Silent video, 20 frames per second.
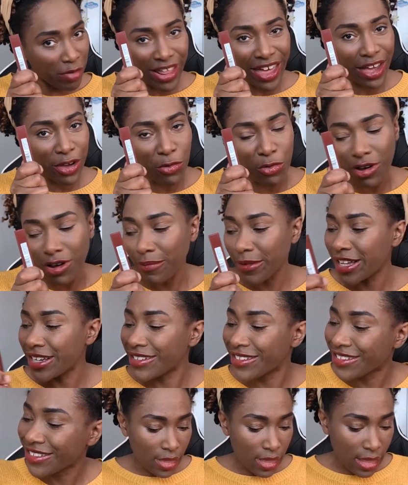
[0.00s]
black
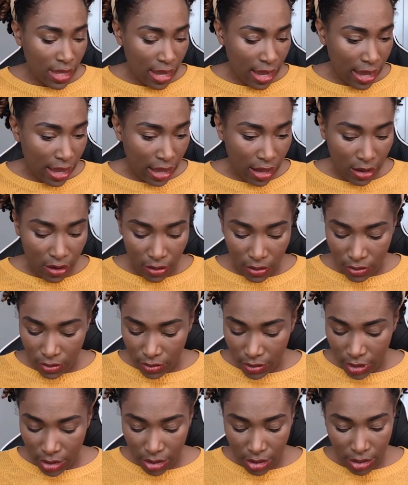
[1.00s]
woman.
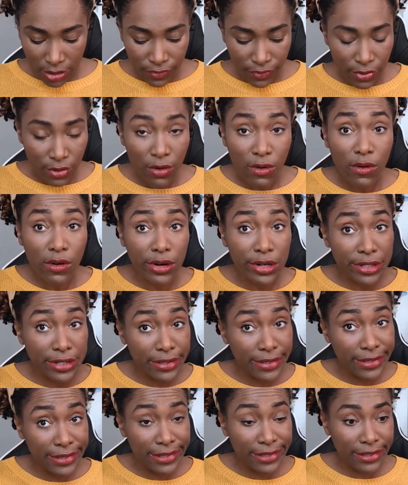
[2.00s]
Now, of
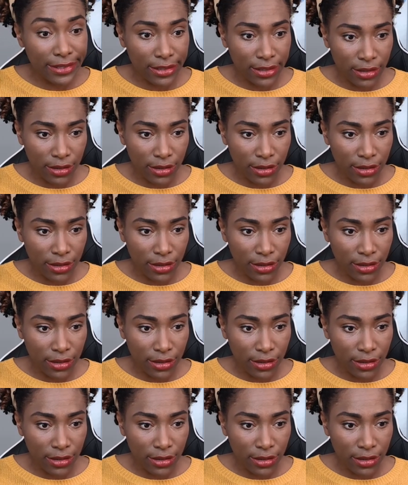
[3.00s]
course,